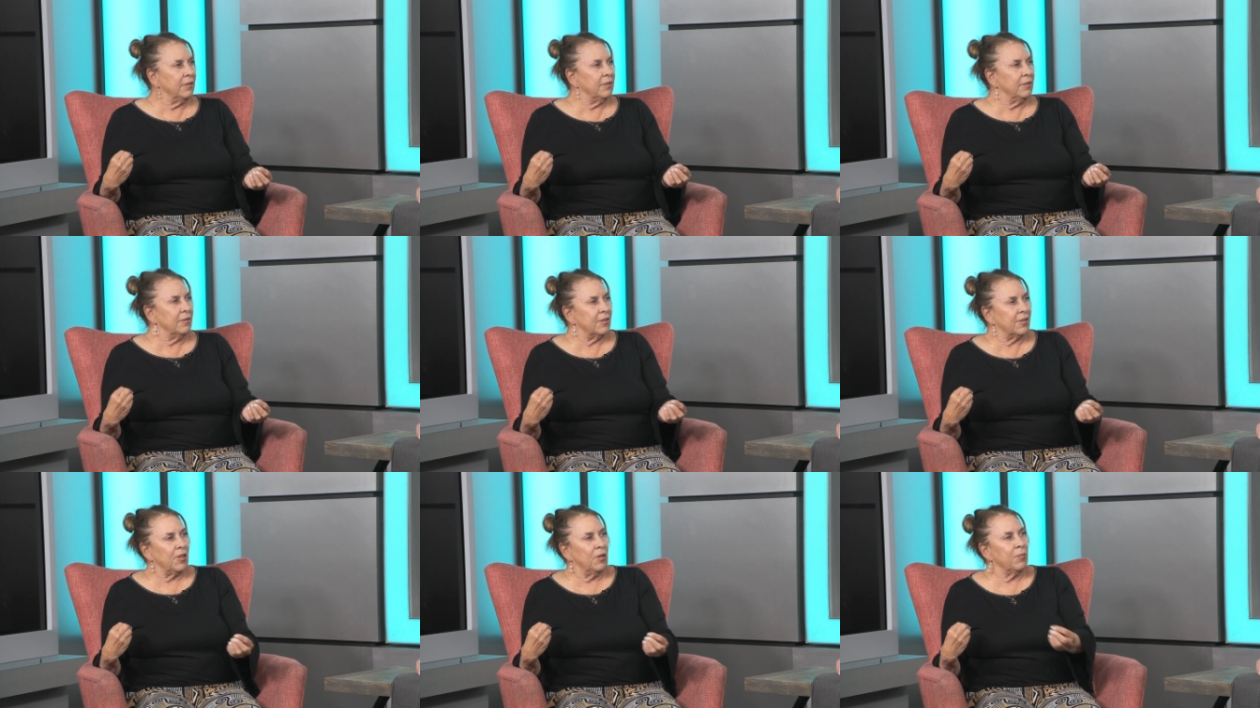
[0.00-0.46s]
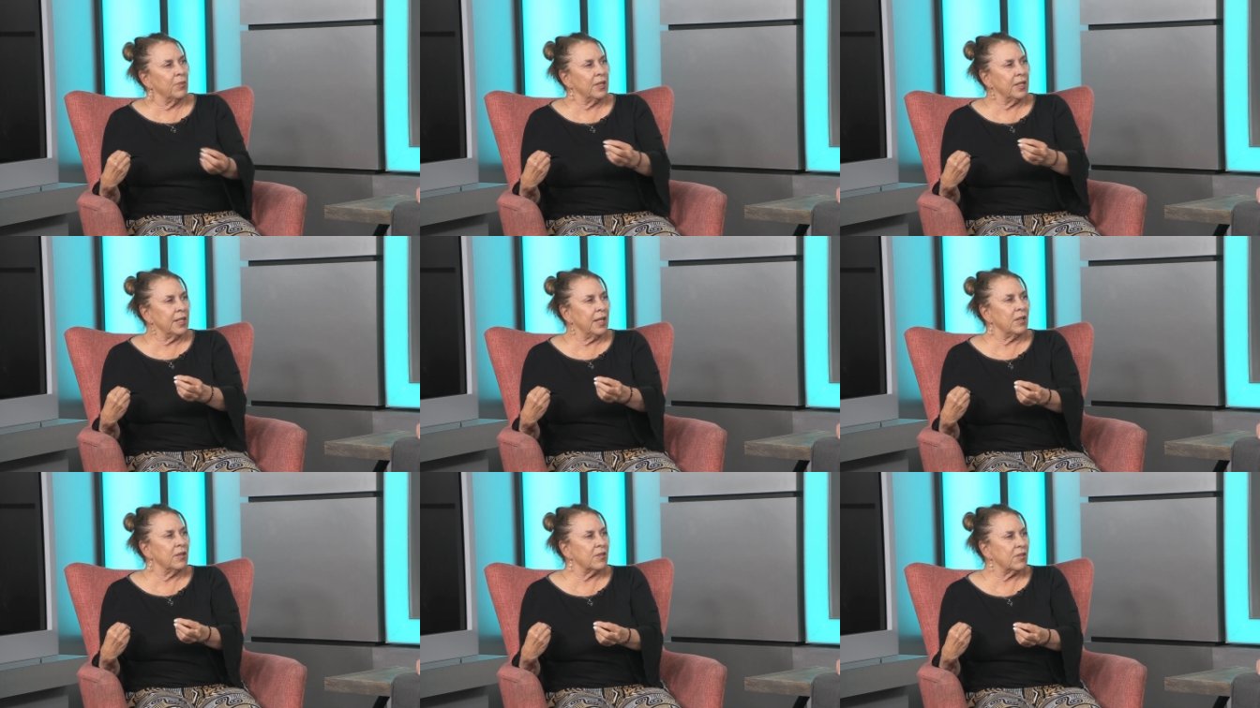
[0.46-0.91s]
somebody
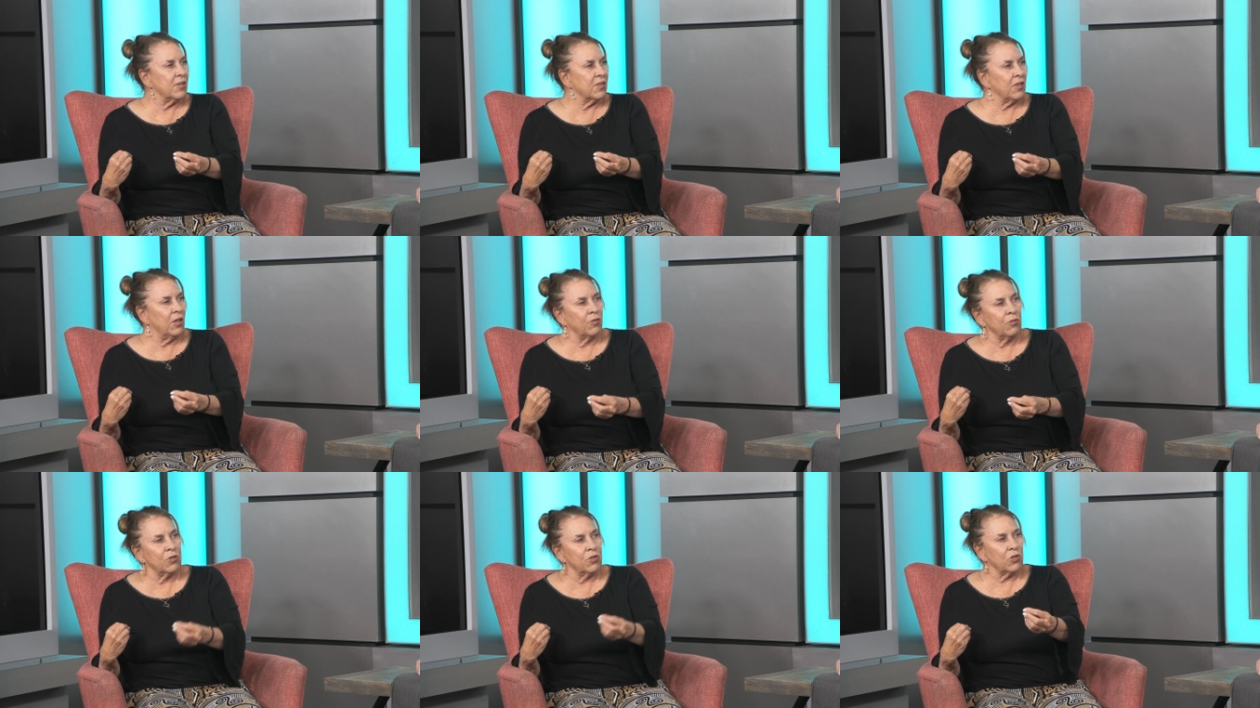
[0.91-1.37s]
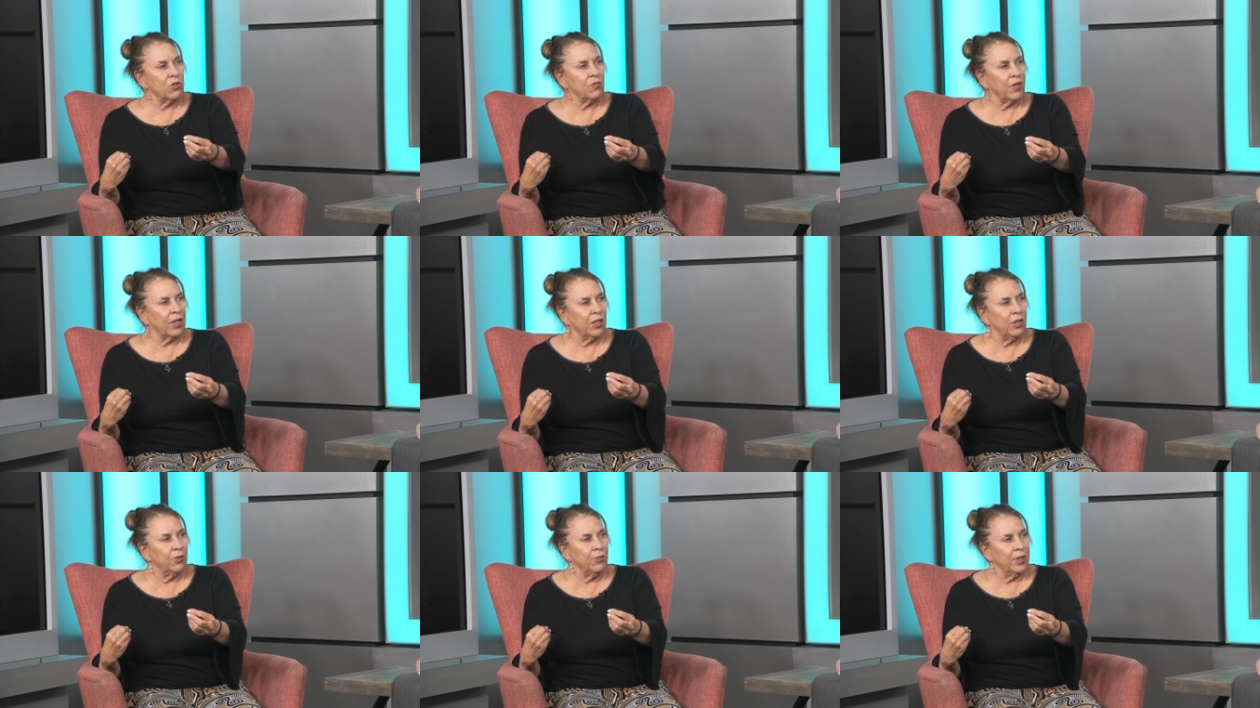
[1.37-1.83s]
else is on reserve. They
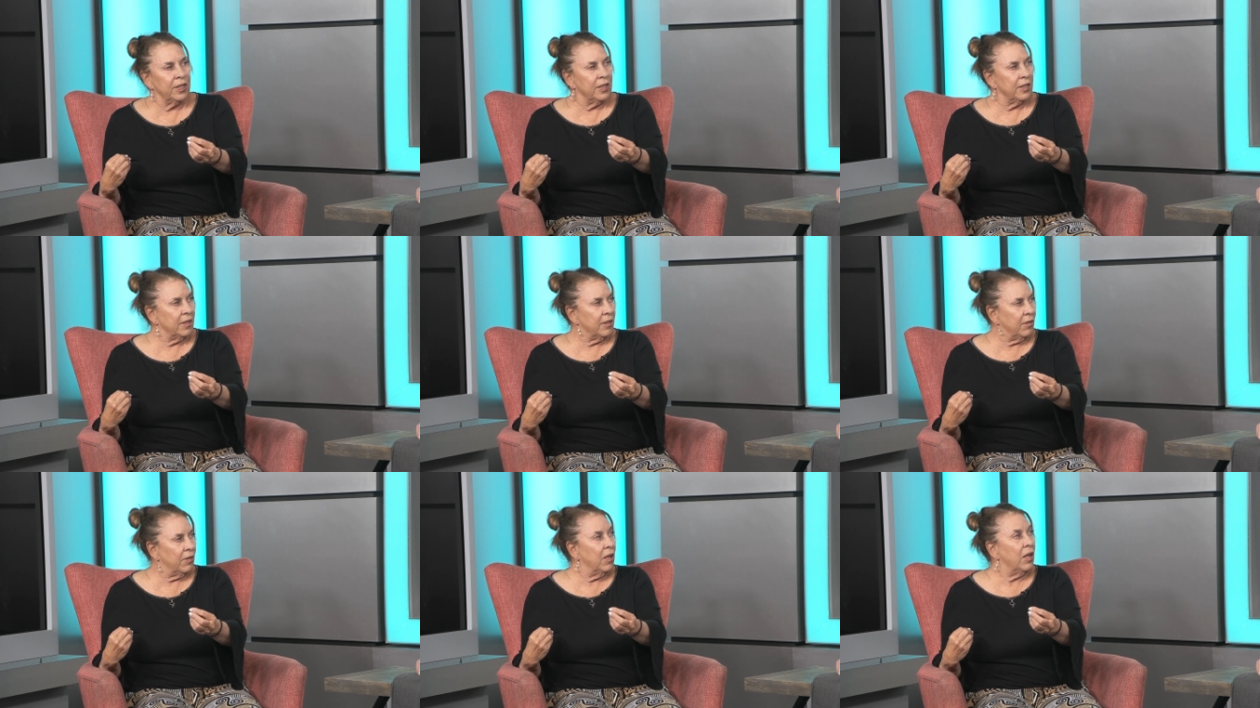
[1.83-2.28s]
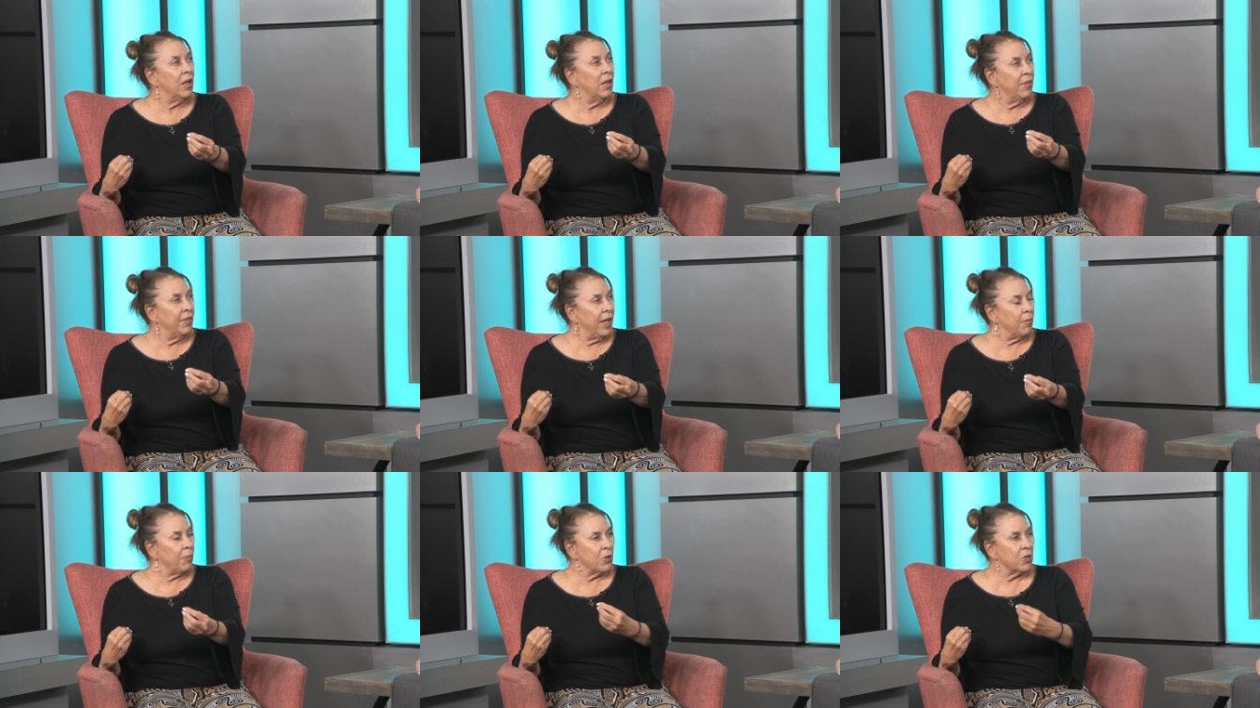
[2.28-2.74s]
go in,
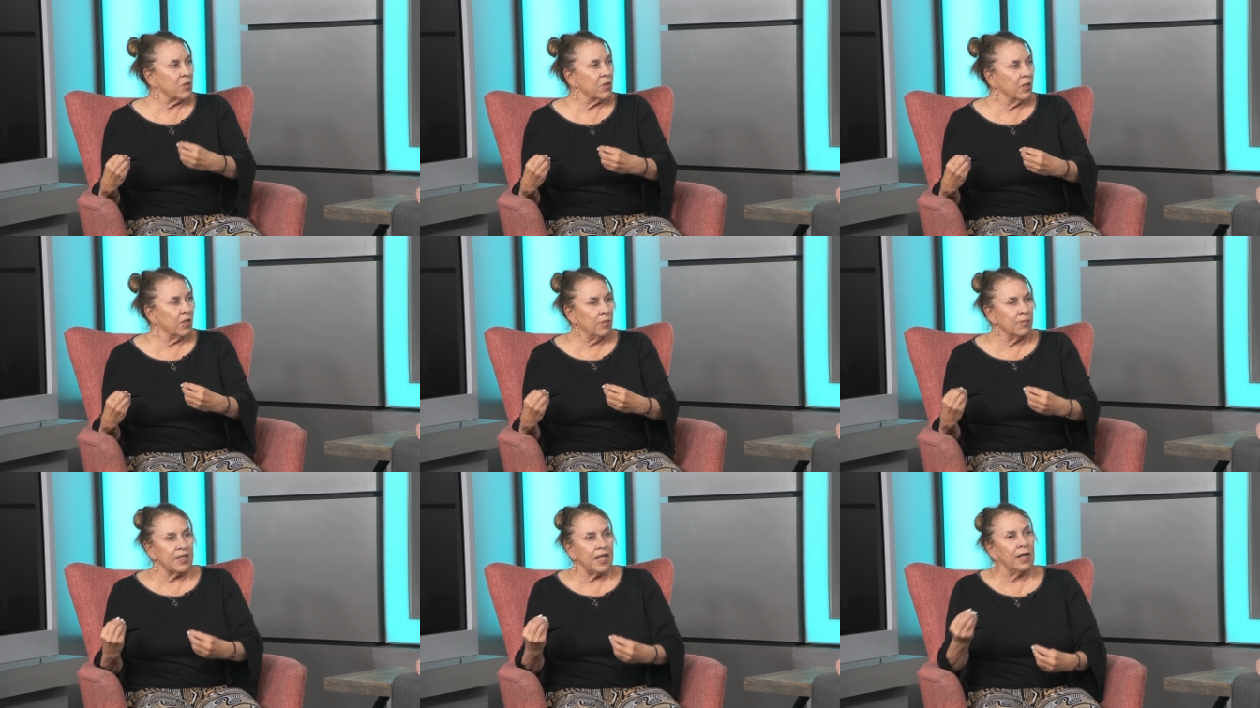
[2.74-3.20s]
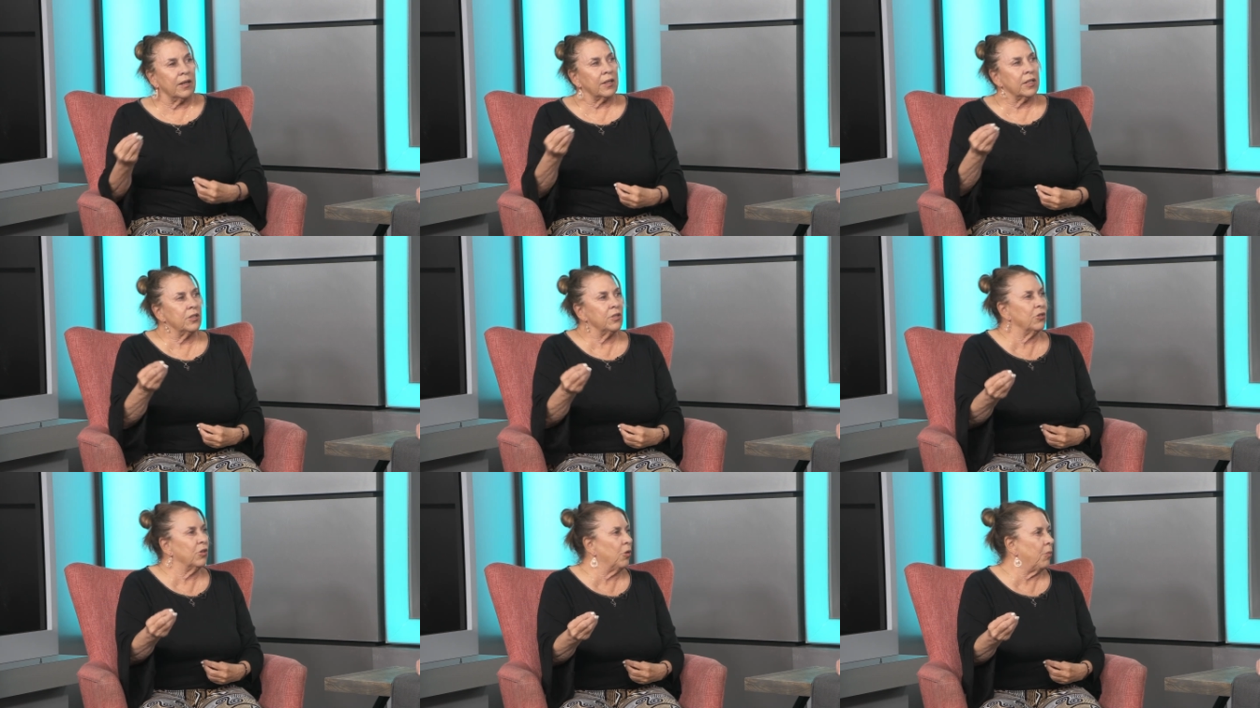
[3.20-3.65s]
that person comes out.
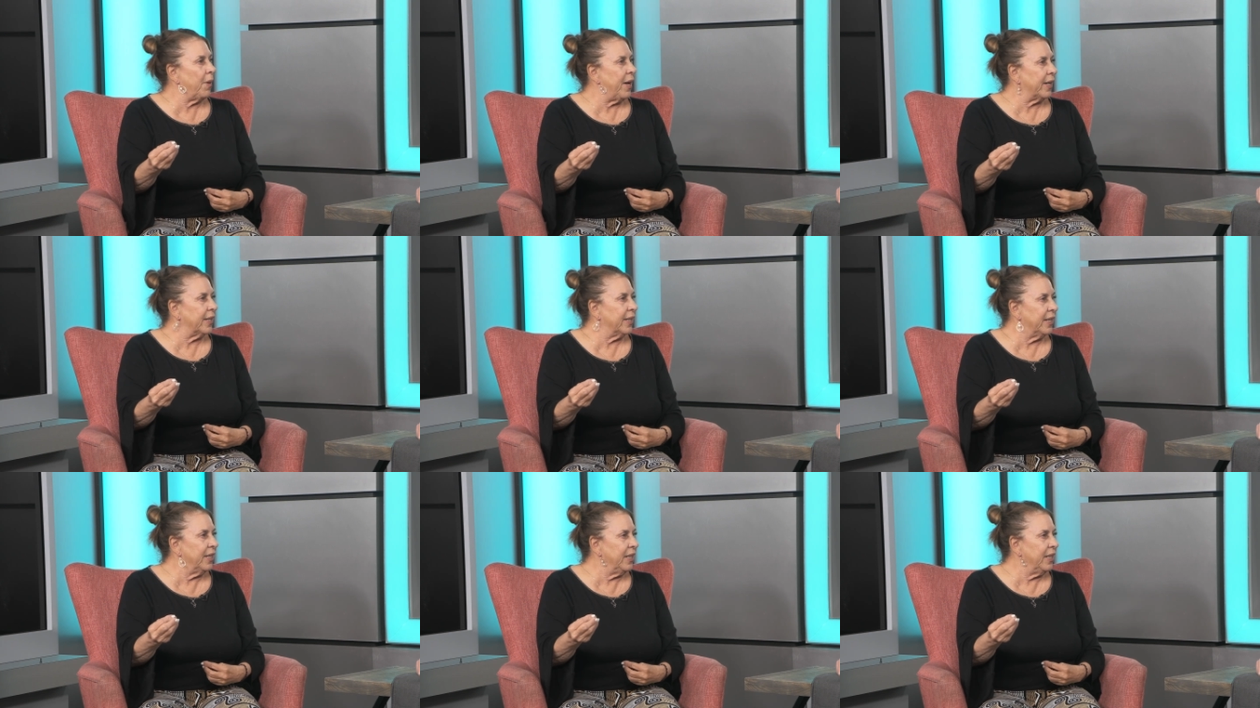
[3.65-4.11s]
Can you go back in?